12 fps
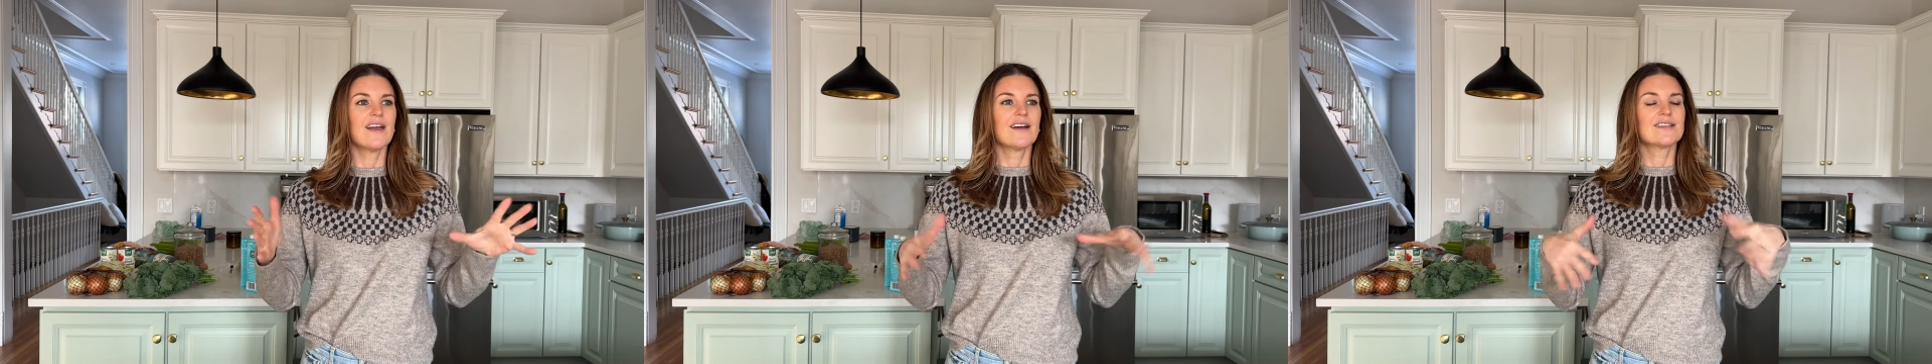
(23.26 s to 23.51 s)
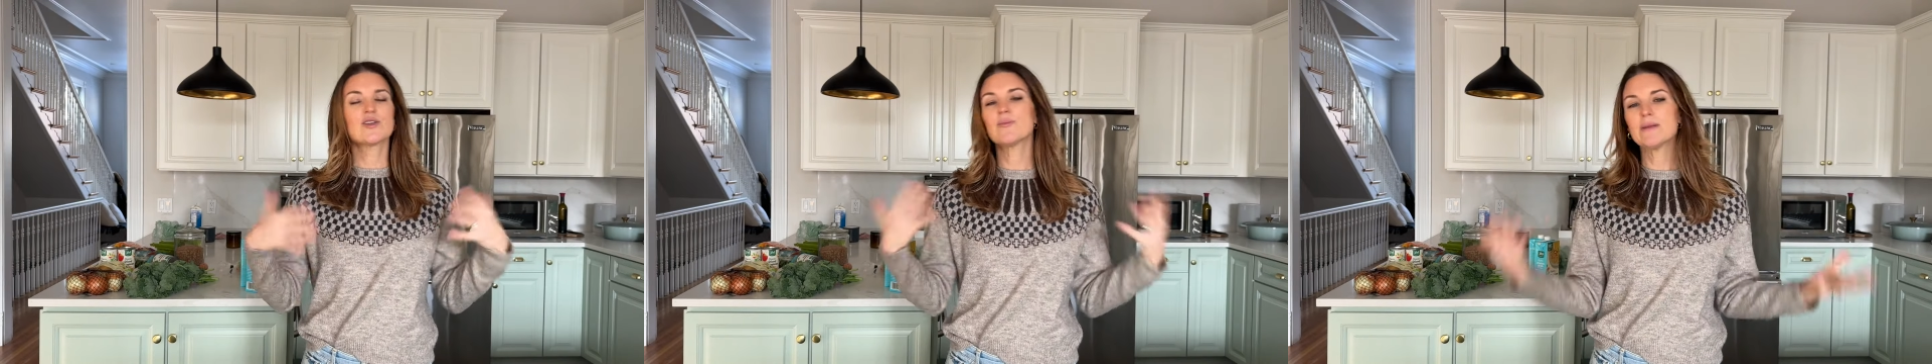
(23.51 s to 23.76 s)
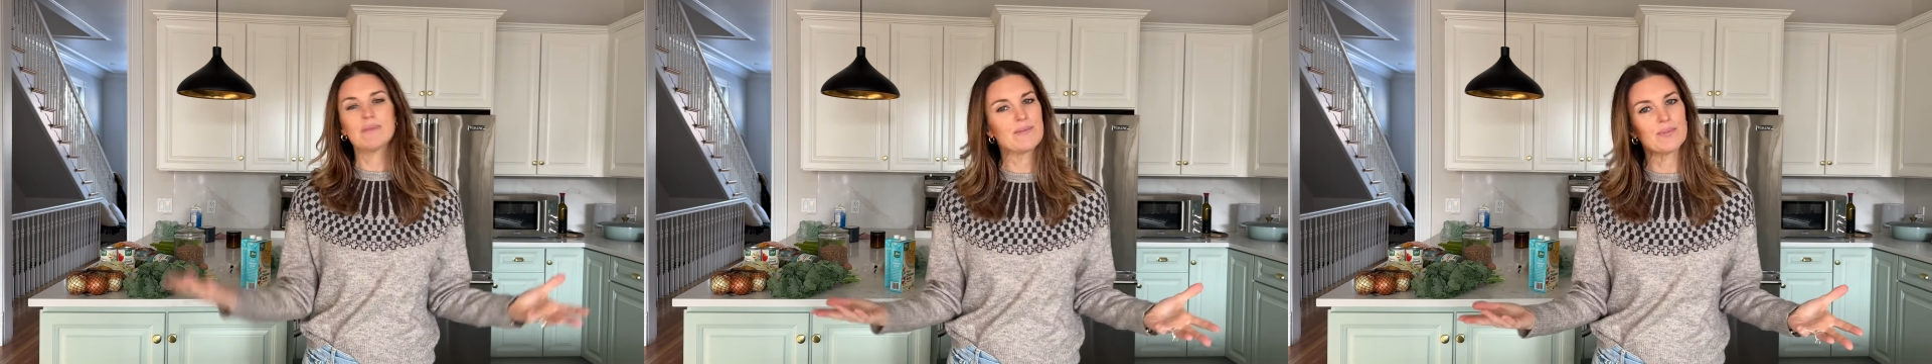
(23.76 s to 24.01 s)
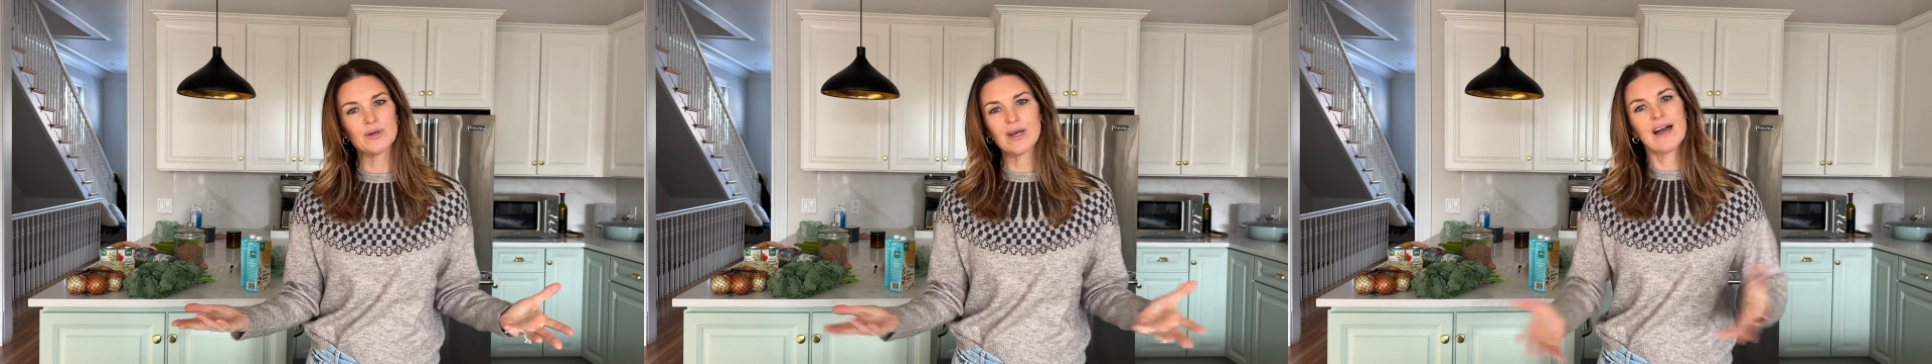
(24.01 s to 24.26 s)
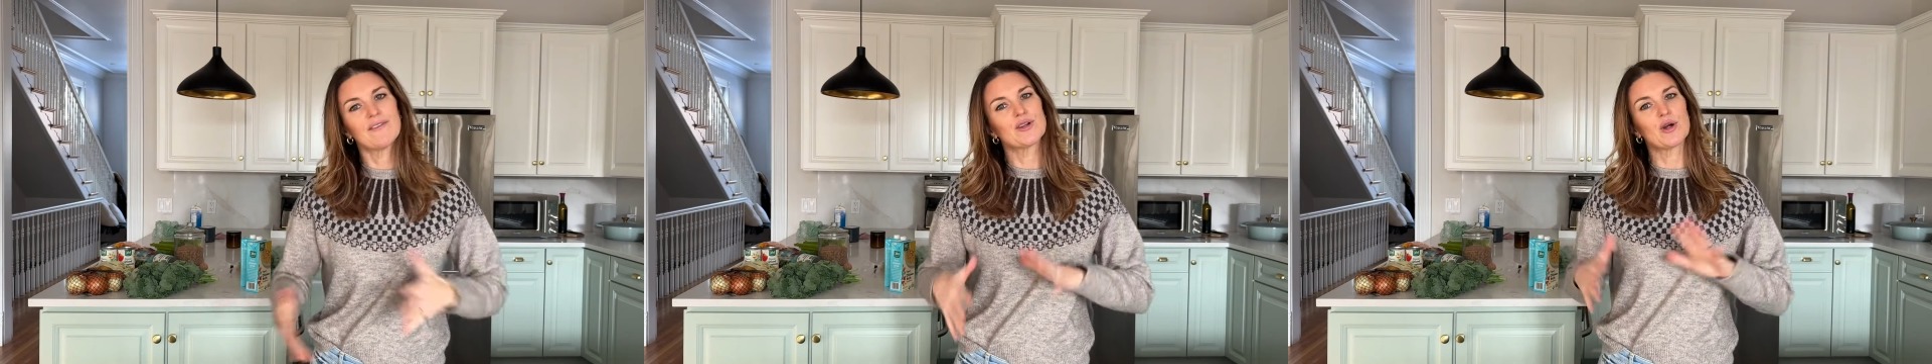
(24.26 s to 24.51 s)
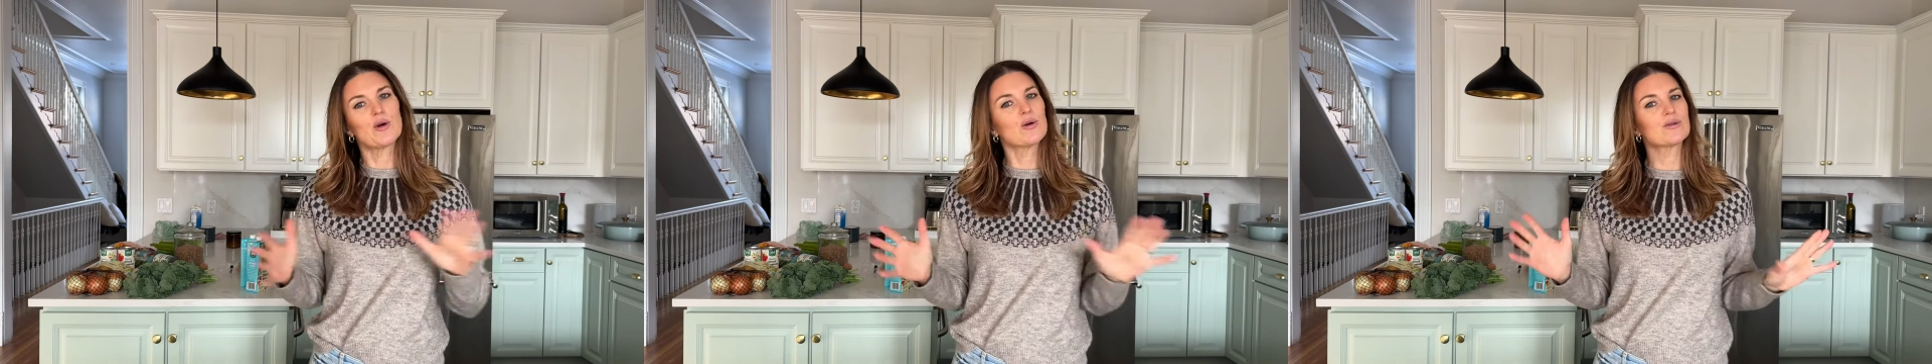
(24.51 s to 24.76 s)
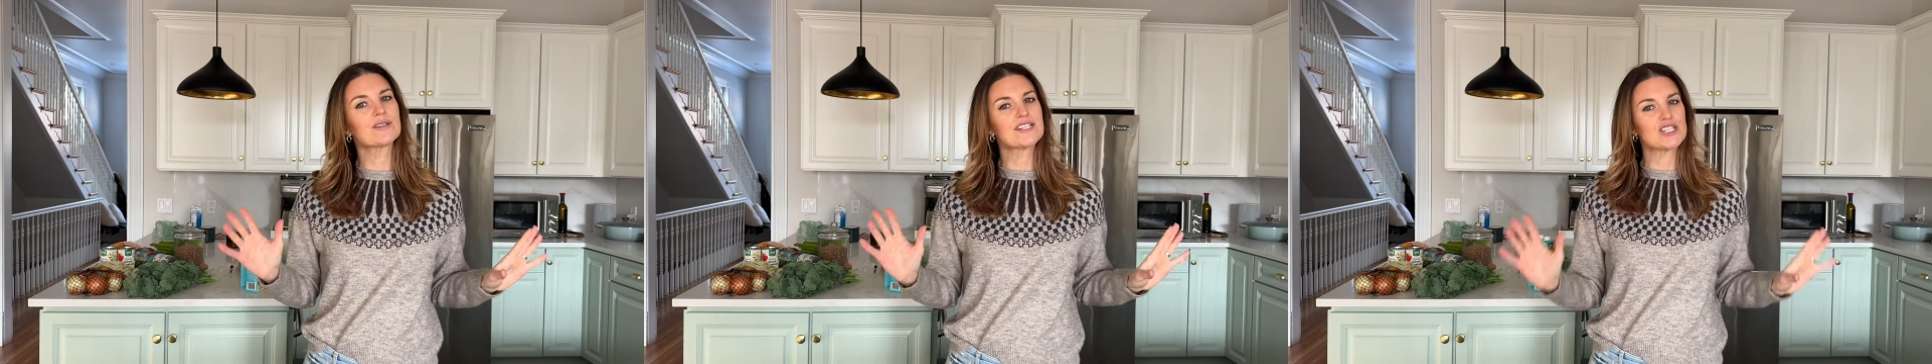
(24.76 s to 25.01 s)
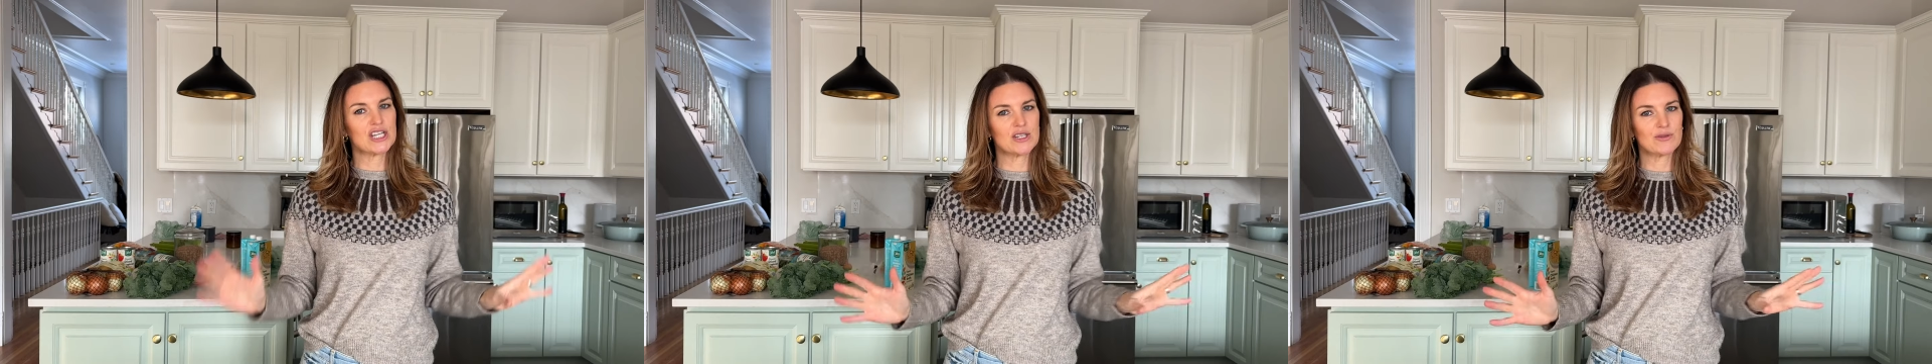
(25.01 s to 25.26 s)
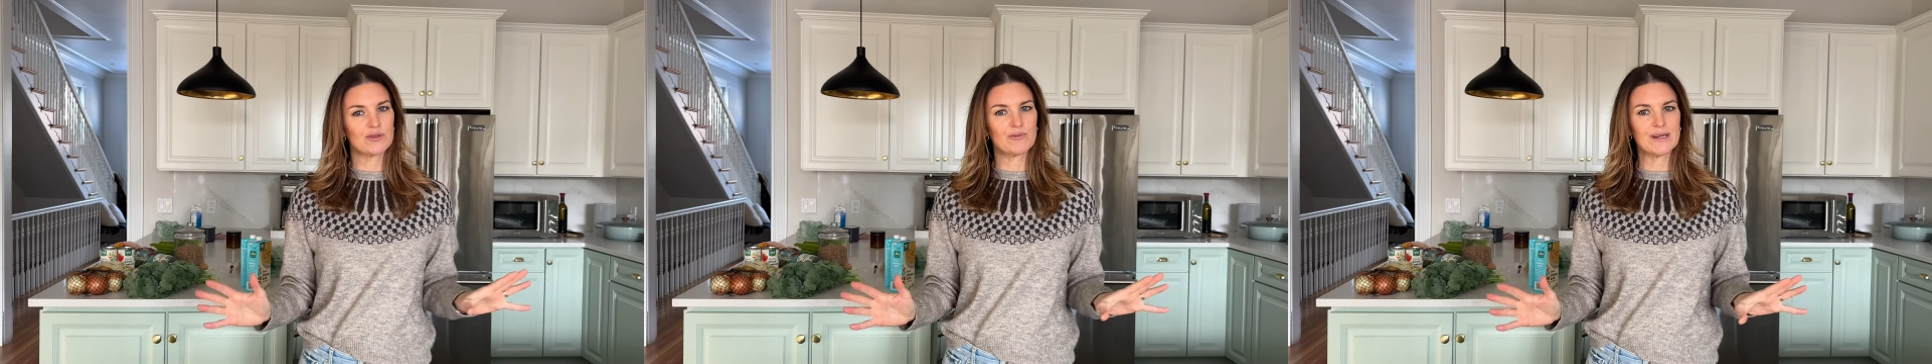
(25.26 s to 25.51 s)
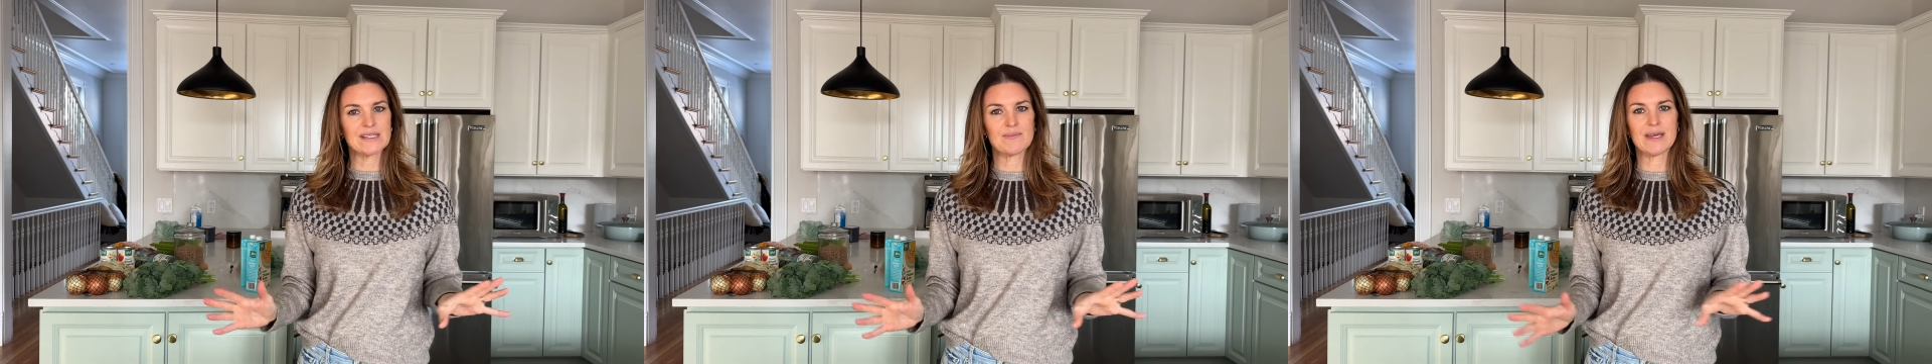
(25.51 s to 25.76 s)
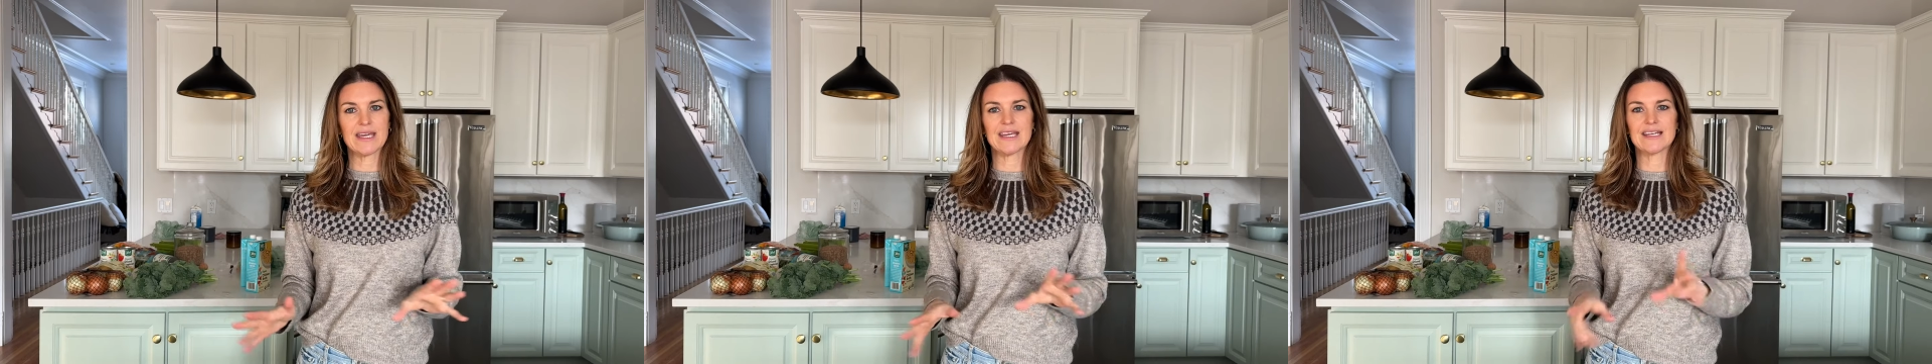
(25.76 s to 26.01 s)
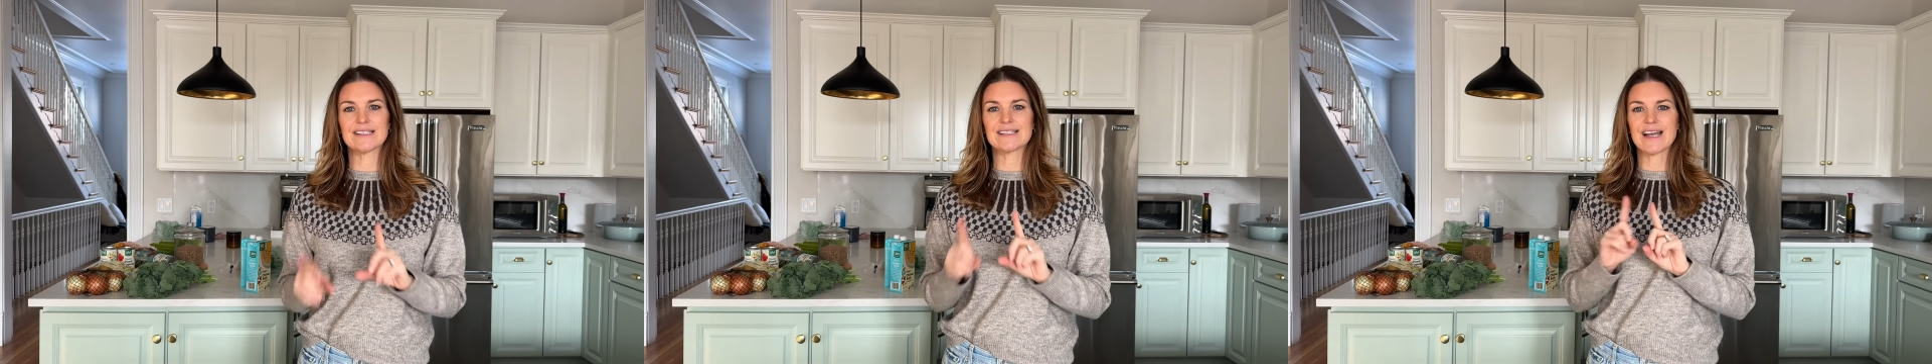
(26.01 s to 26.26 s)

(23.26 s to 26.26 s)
so many people have their own chicken noodle recipes.